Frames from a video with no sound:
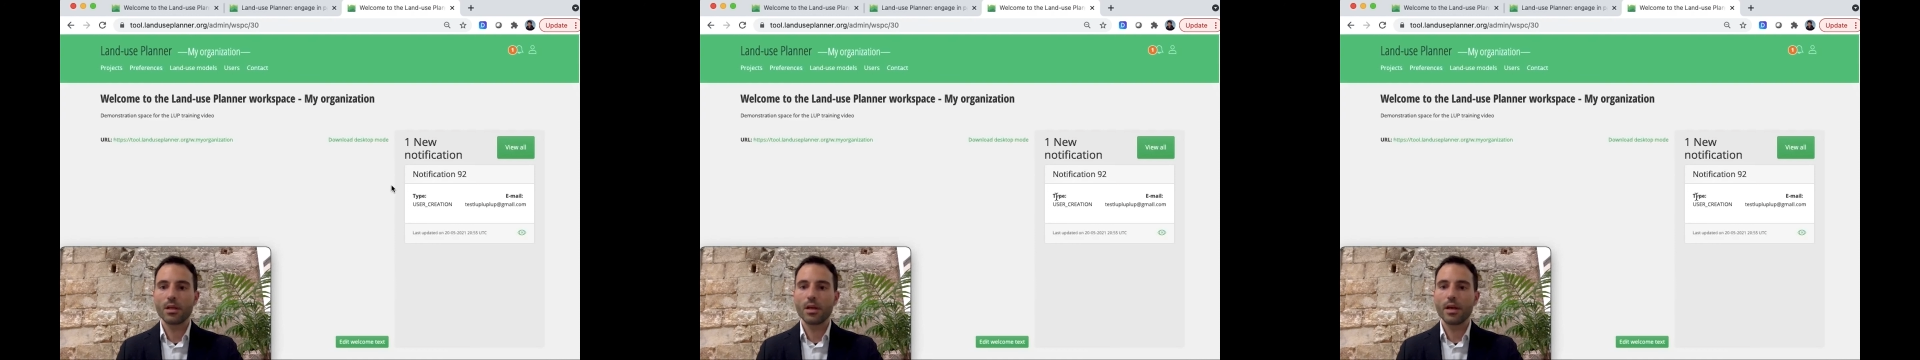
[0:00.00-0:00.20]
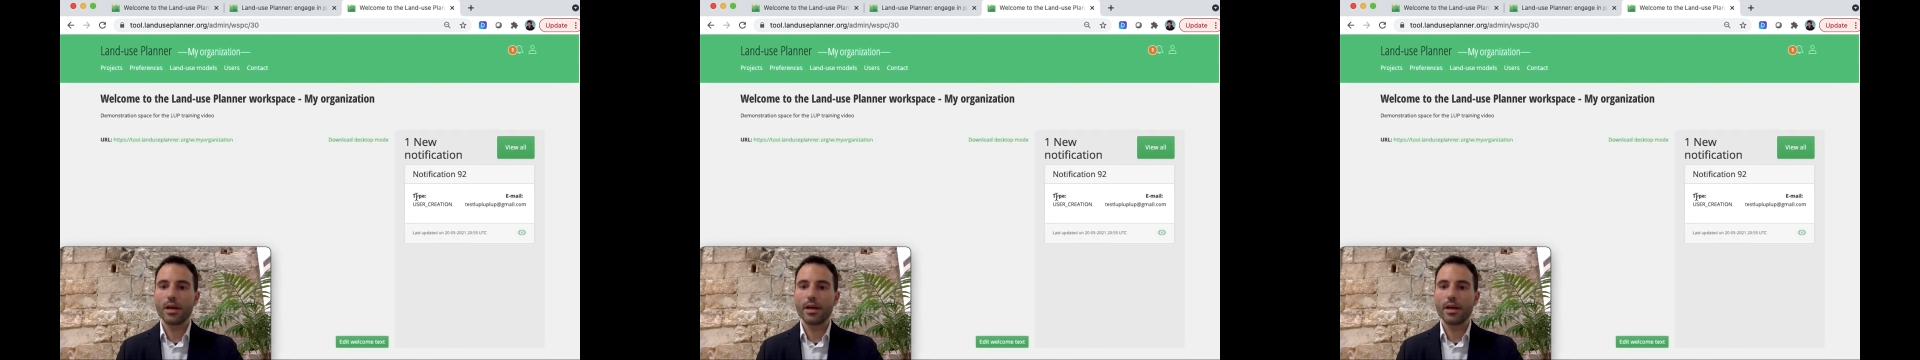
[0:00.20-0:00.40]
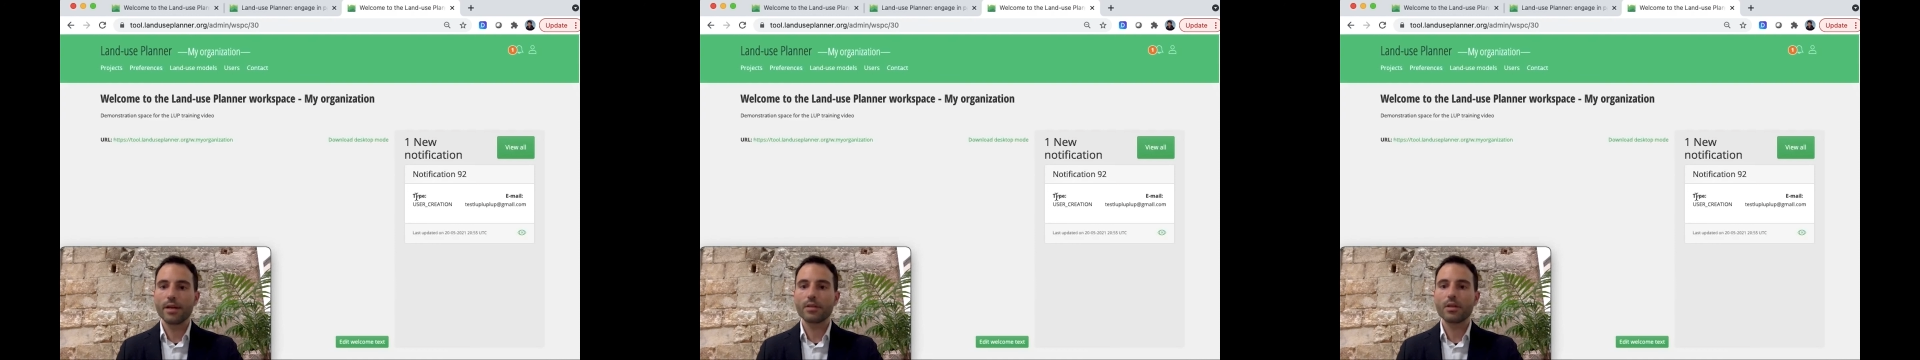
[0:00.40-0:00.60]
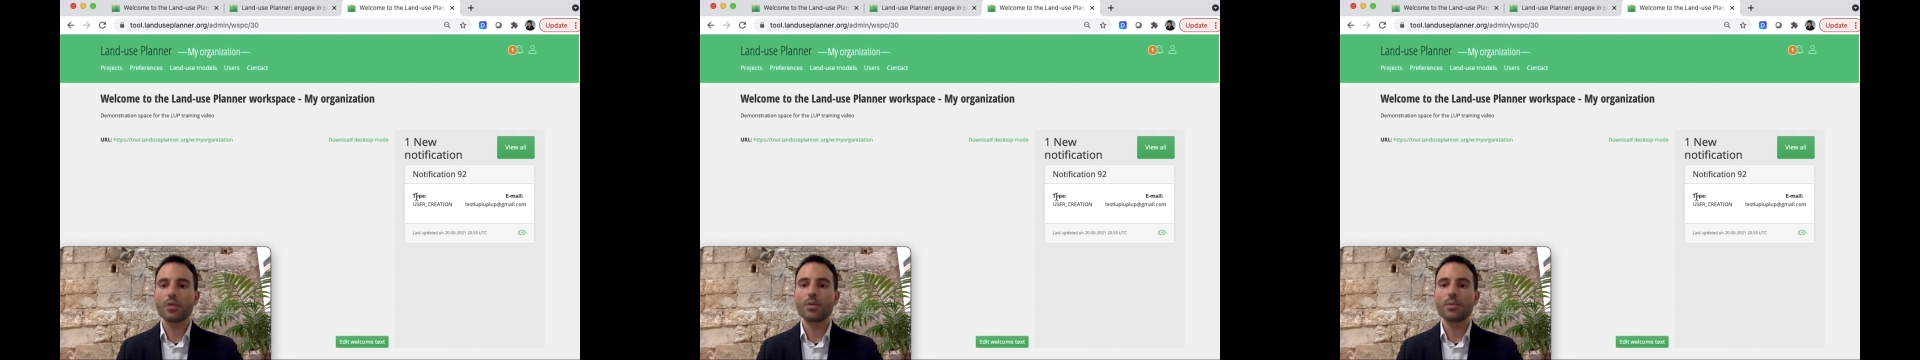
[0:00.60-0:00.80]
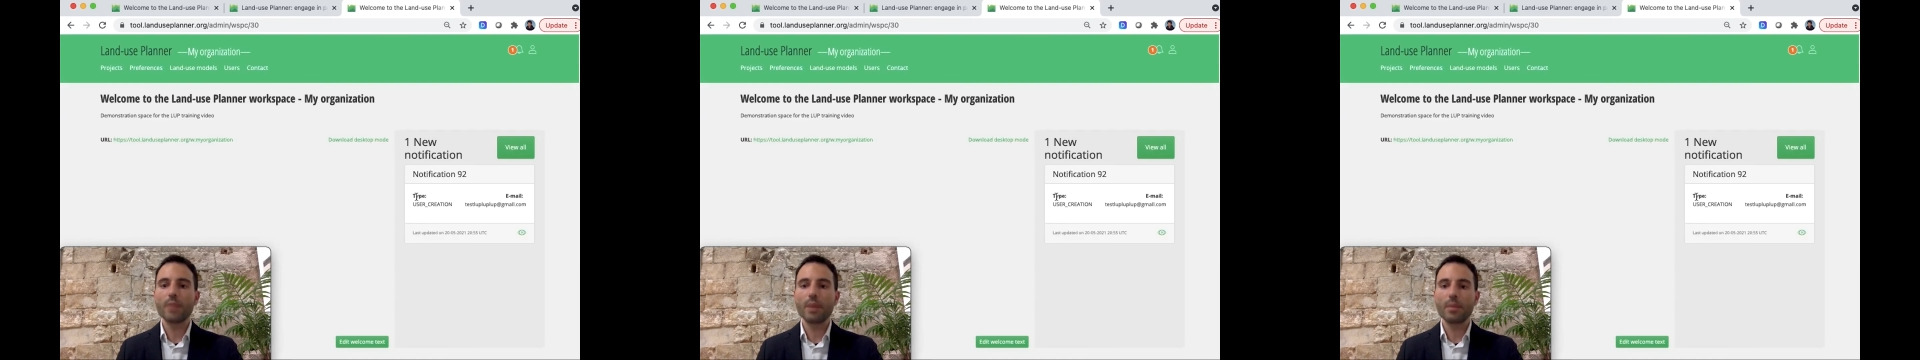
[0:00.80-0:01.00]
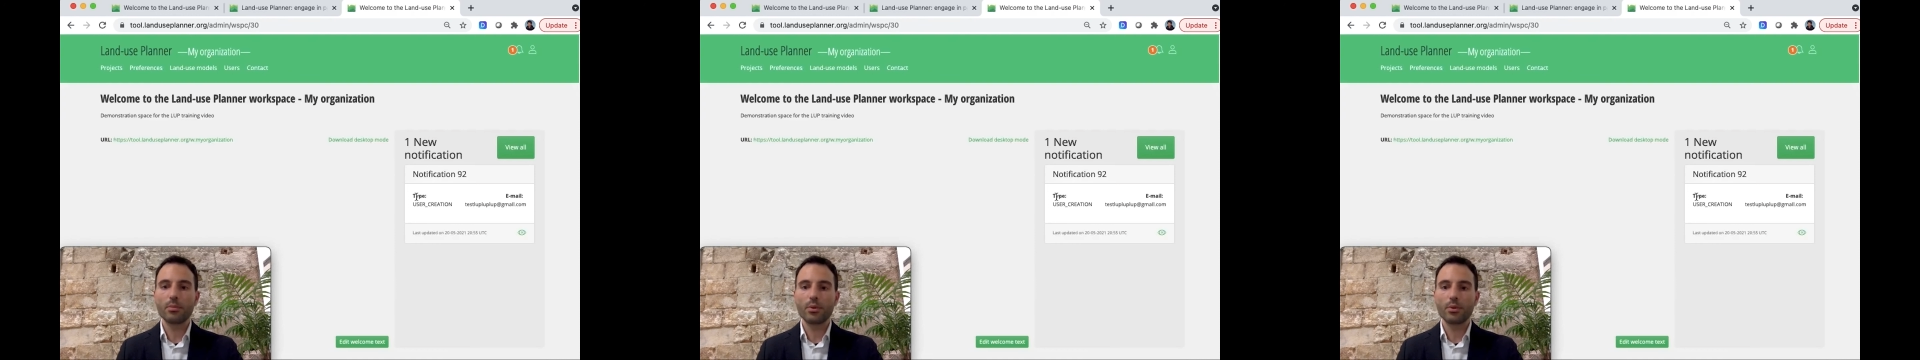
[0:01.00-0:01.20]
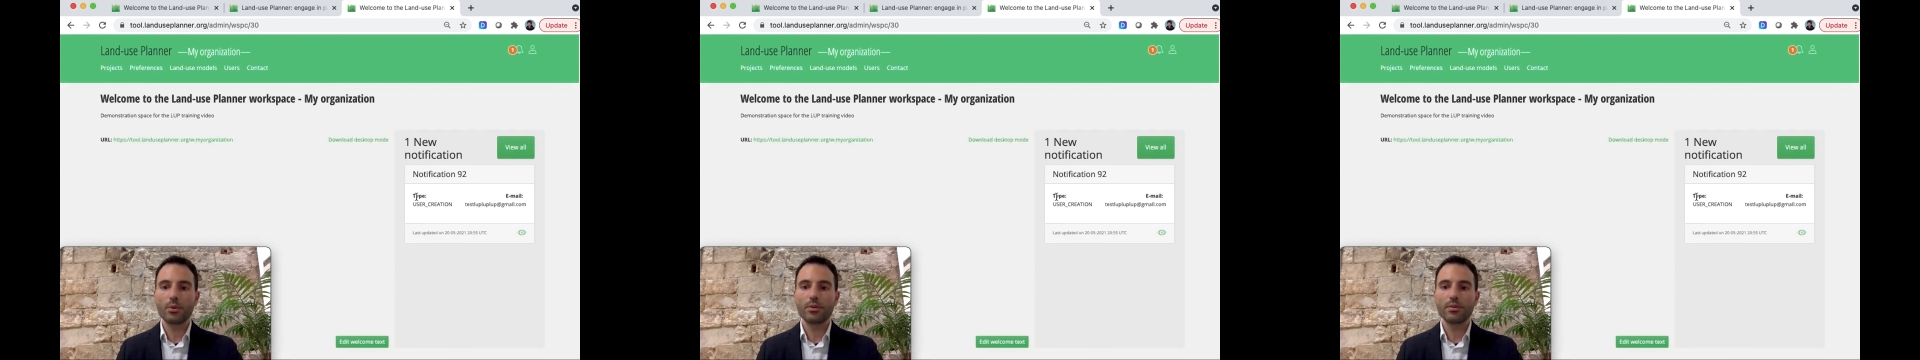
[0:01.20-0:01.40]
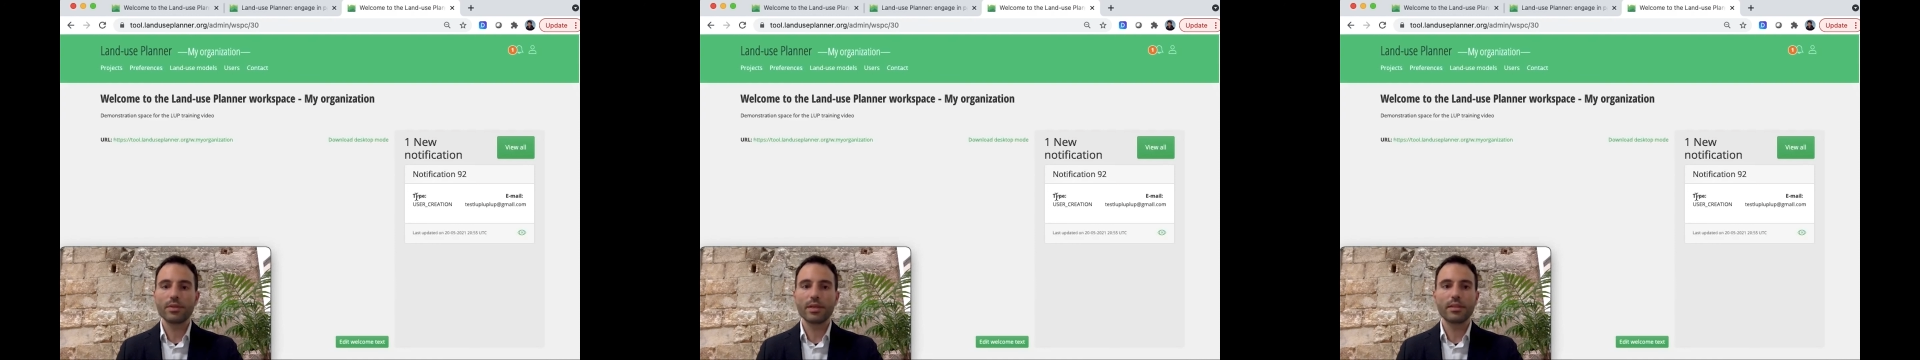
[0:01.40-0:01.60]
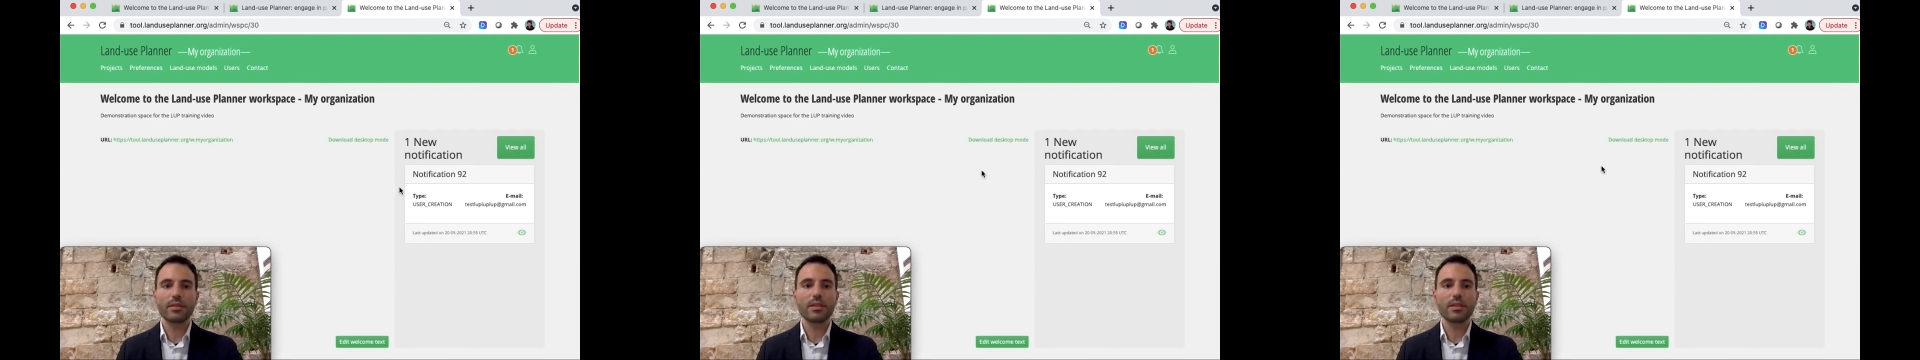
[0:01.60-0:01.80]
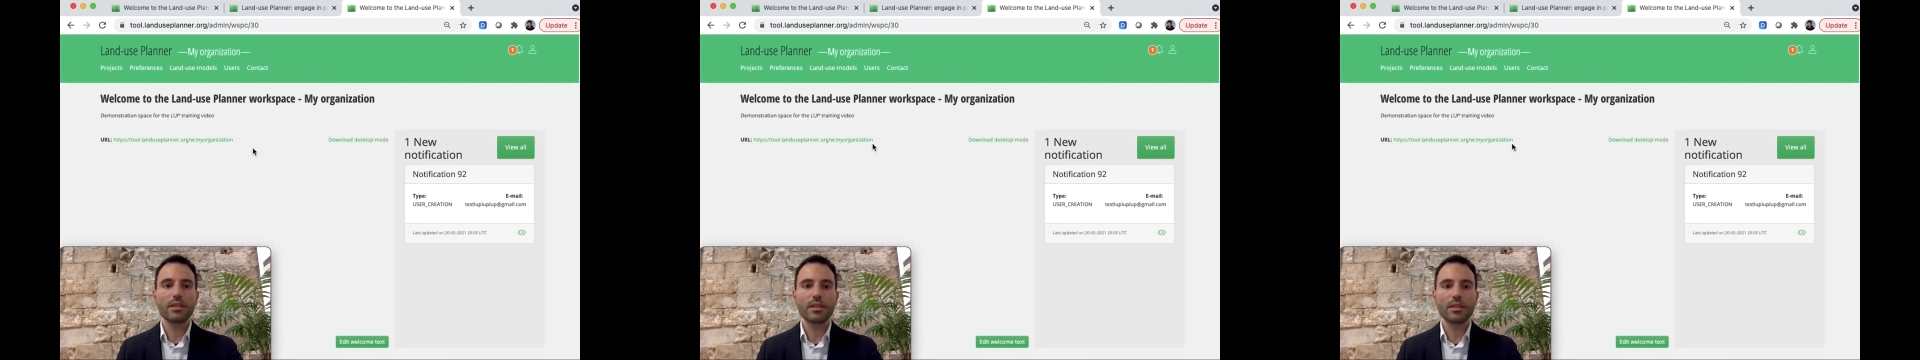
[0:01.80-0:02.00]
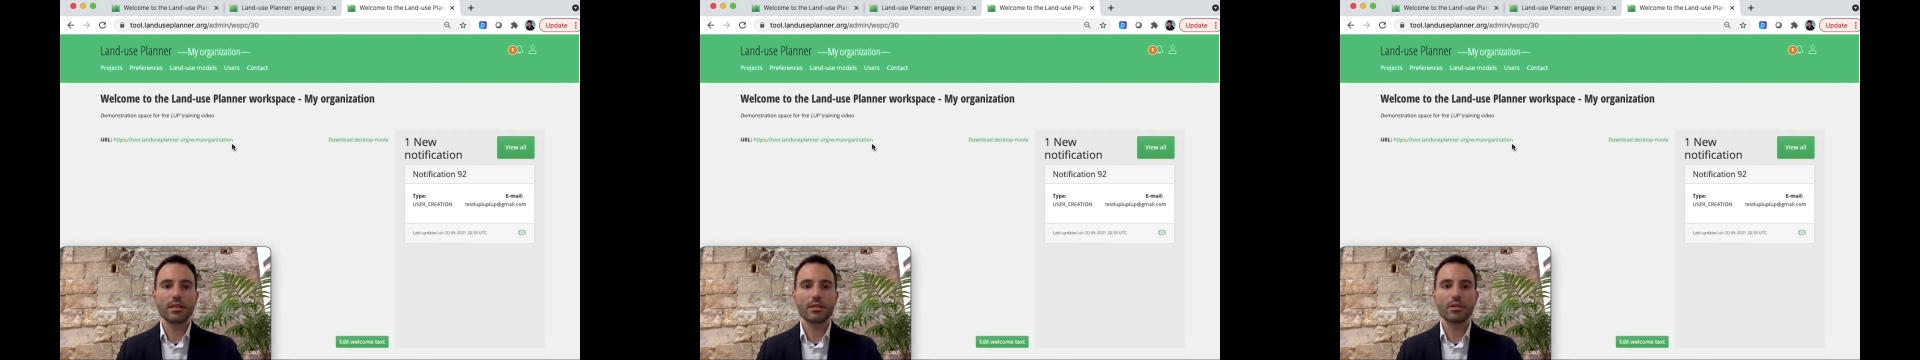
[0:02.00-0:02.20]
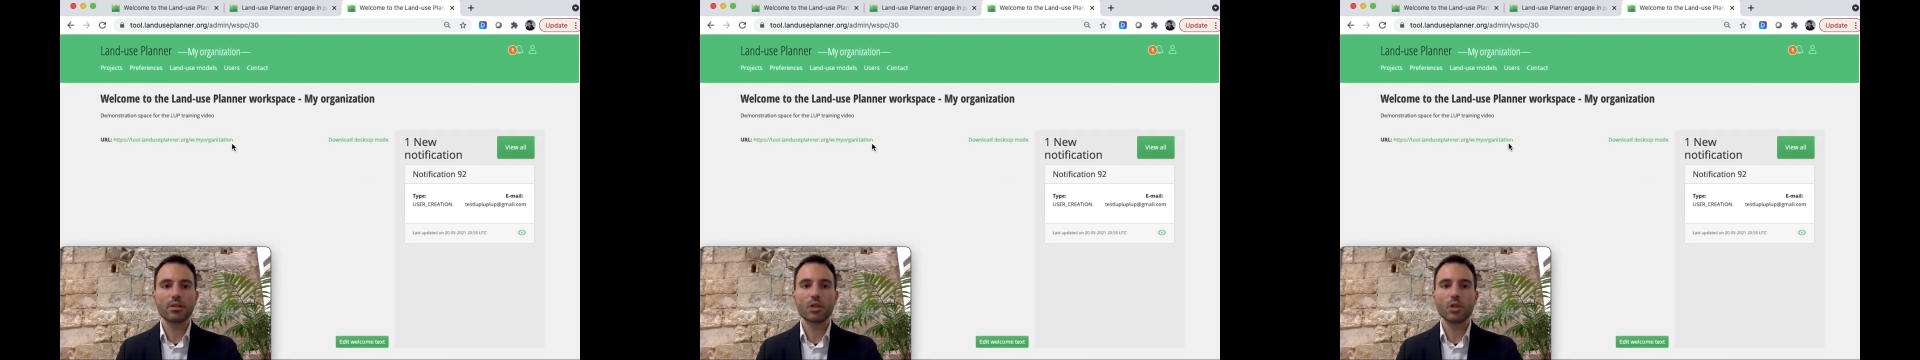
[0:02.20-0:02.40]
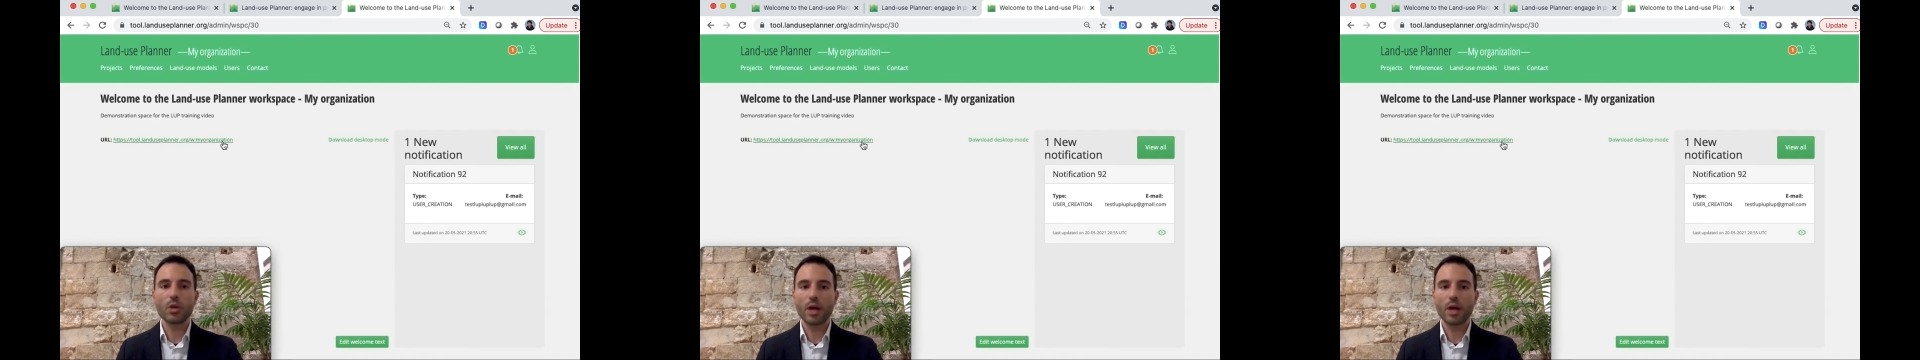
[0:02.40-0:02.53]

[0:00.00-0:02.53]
And remember that here you